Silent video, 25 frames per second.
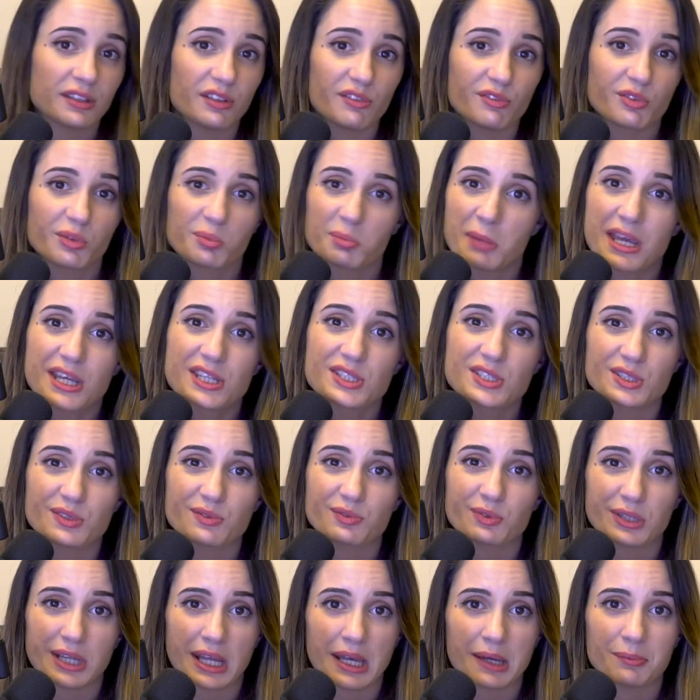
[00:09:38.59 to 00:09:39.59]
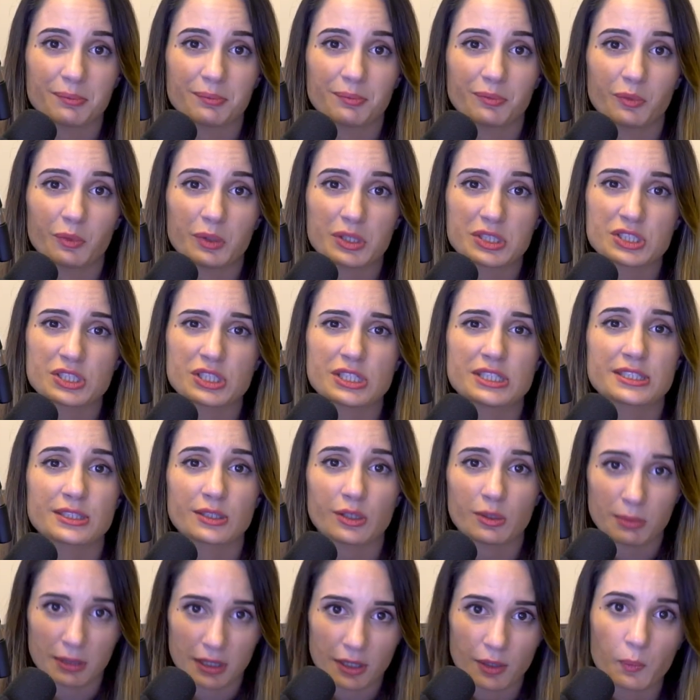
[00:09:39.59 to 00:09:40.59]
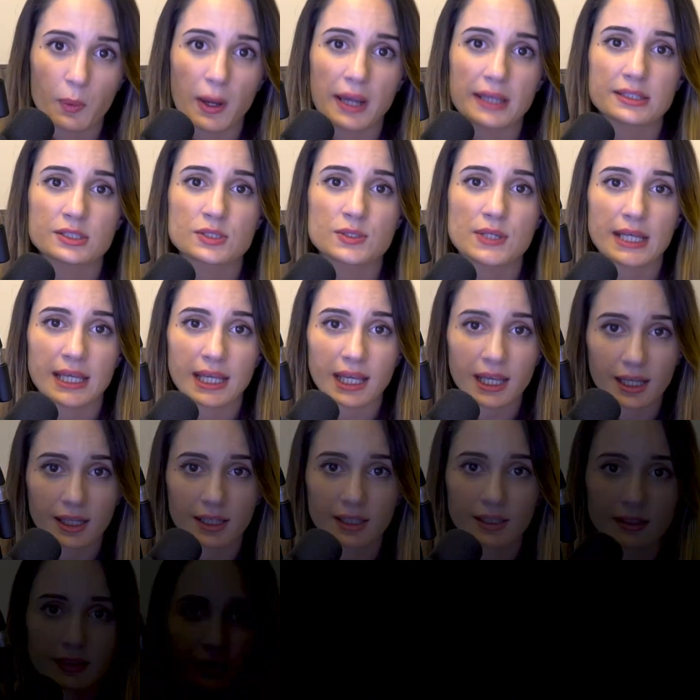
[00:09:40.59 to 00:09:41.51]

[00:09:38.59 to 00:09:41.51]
information for them, which is going to be quite tricky.